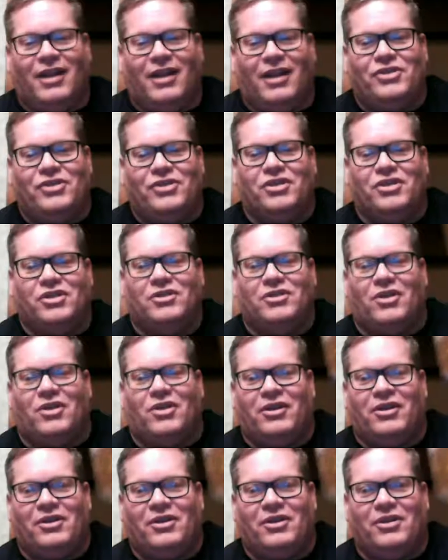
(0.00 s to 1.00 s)
just
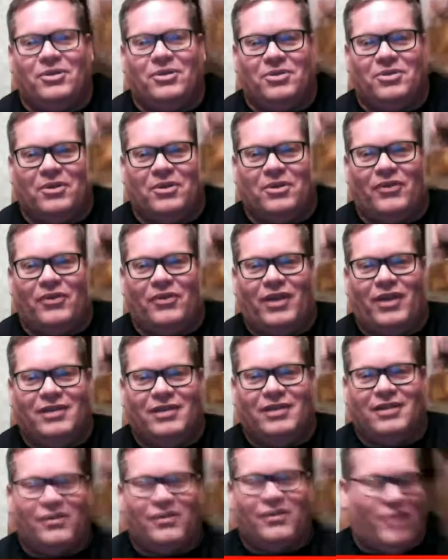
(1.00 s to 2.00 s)
started, though, so effects
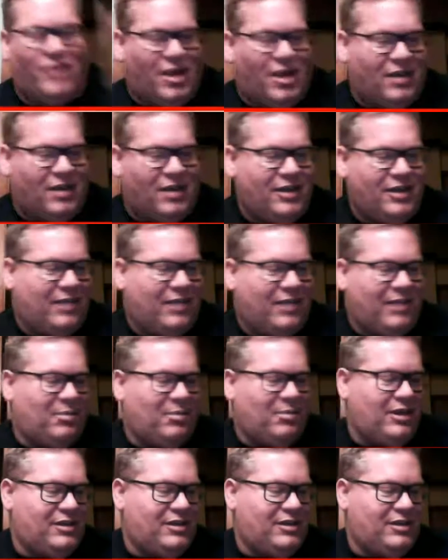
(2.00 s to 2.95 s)
have not taken place.